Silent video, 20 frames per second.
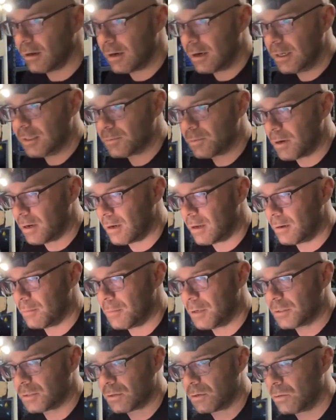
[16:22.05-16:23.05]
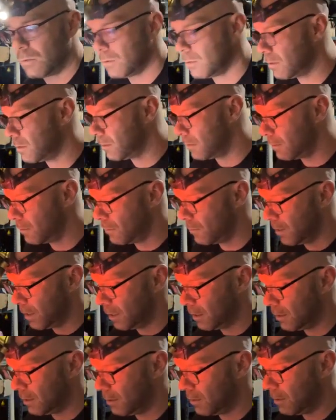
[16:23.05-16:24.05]
there. He's probably got a much cooler way
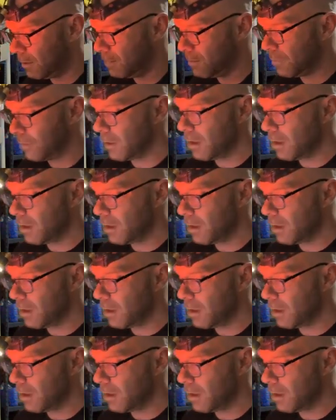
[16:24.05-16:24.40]
to do it.